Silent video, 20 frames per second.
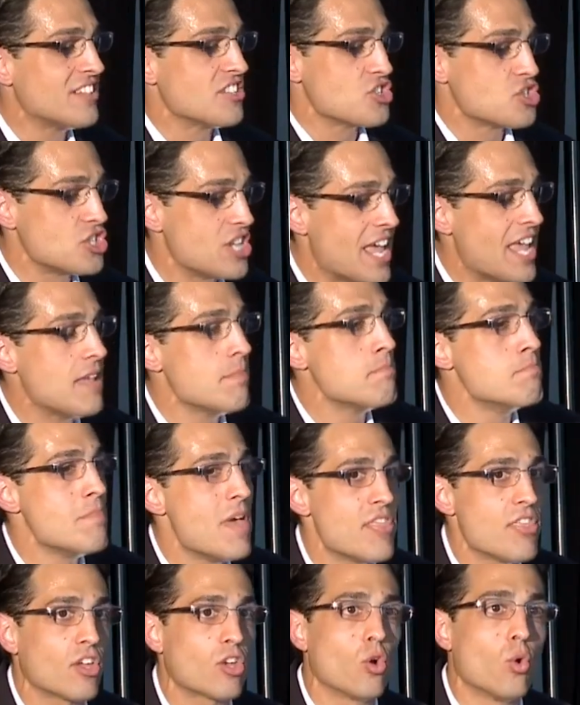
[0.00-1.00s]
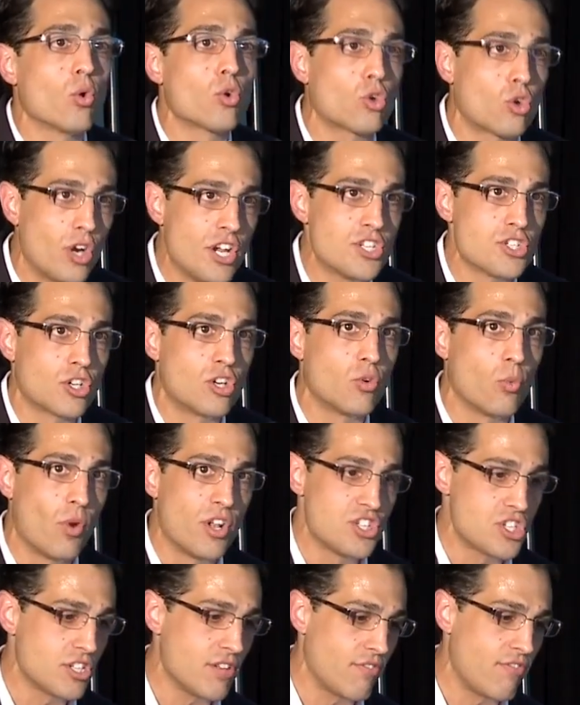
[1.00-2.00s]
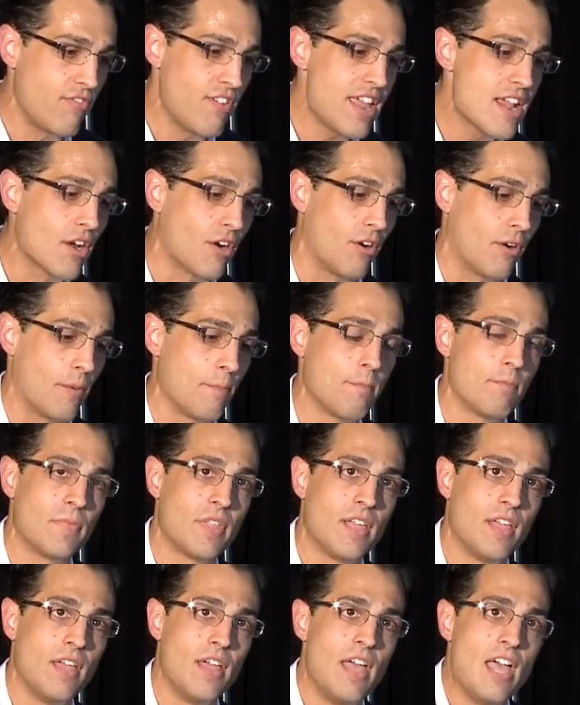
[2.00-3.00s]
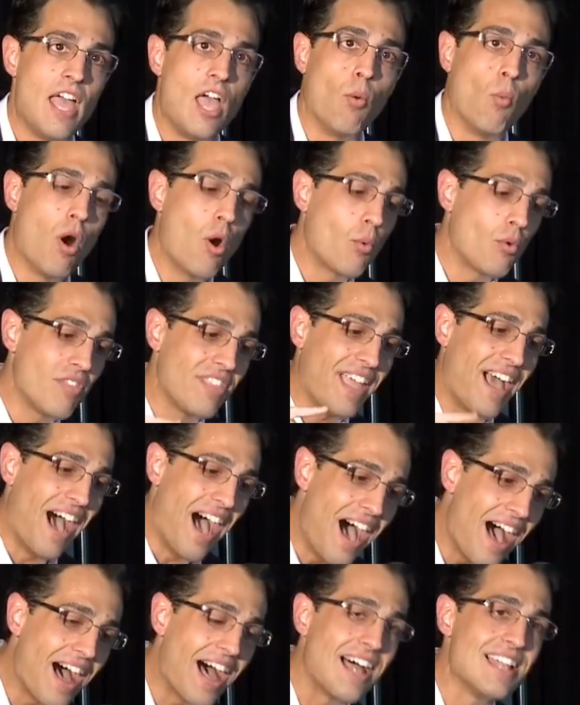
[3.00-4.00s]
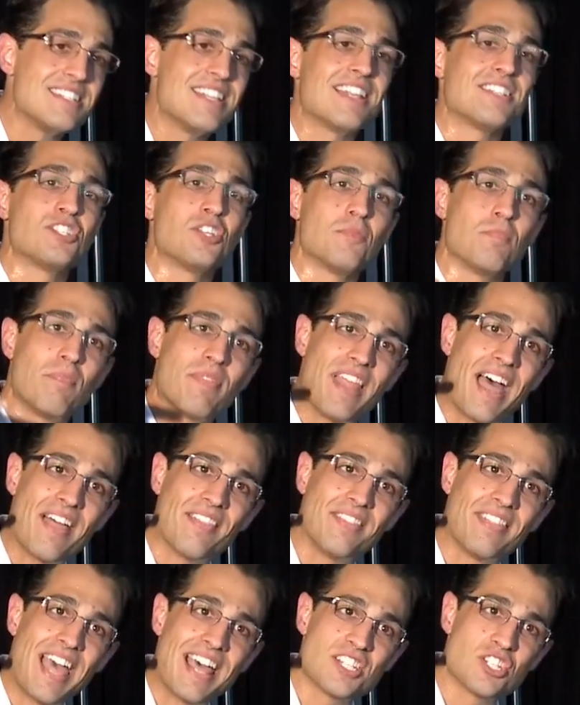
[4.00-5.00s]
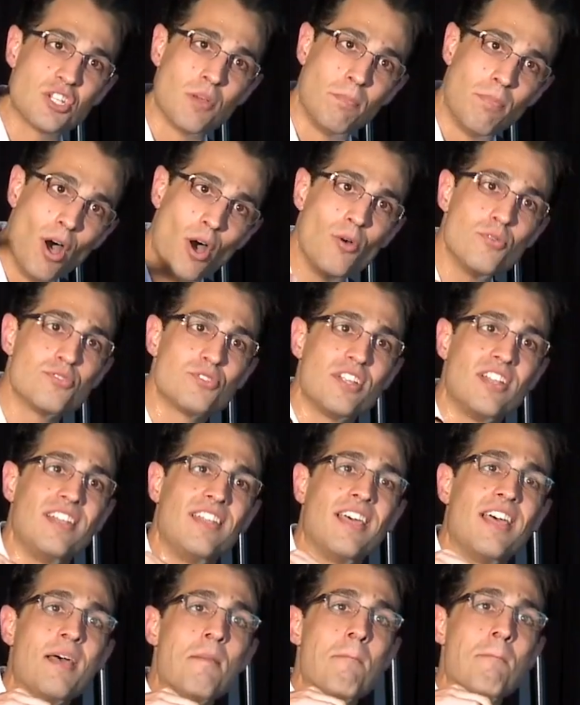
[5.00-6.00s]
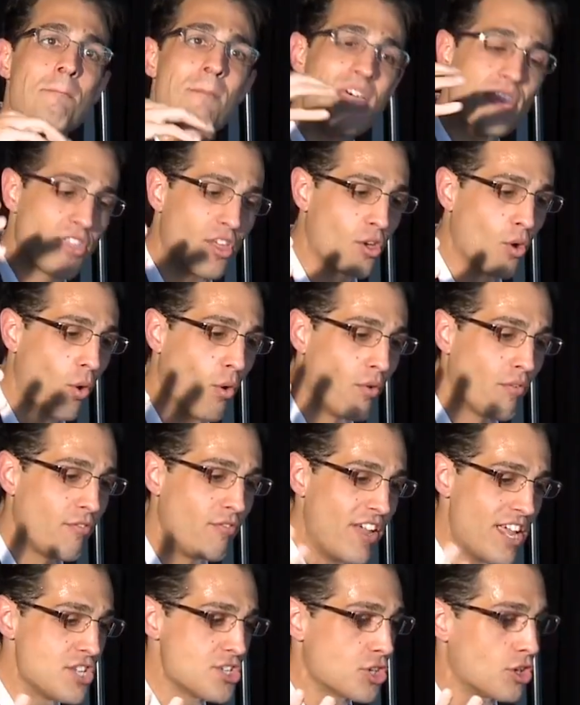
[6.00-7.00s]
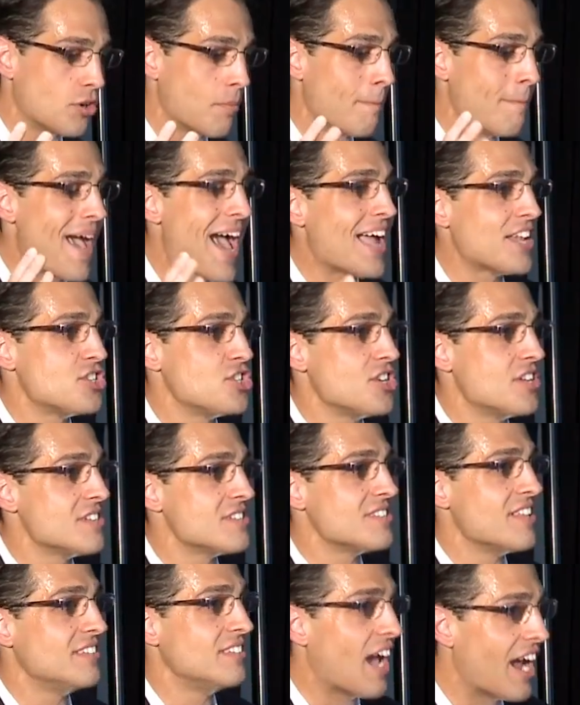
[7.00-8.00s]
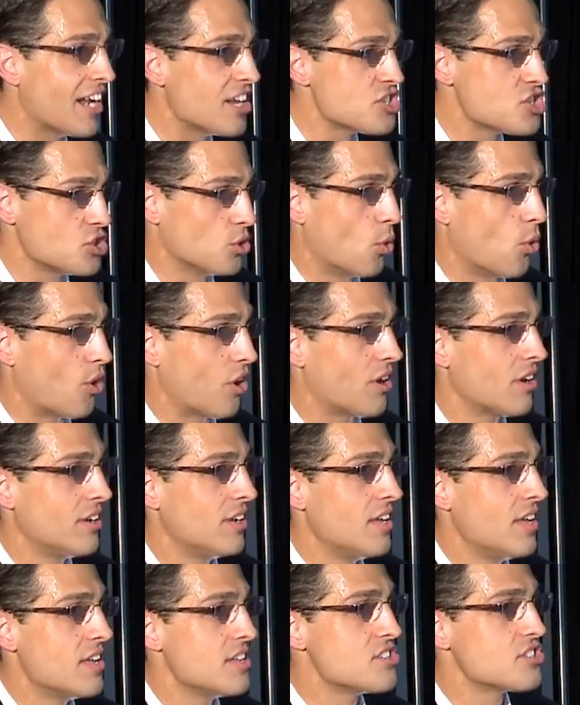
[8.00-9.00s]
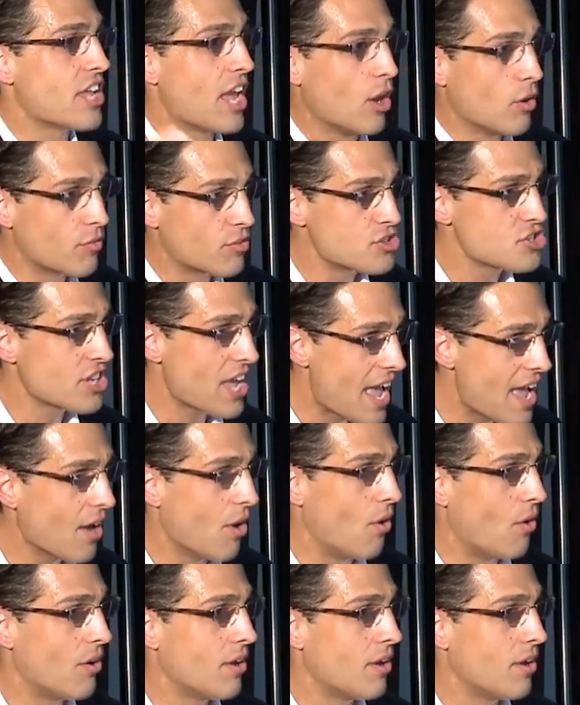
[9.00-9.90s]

the same mythical creature in which to fear? And what were the odds that supposed mythical feature matches the dinosaur scale for scale.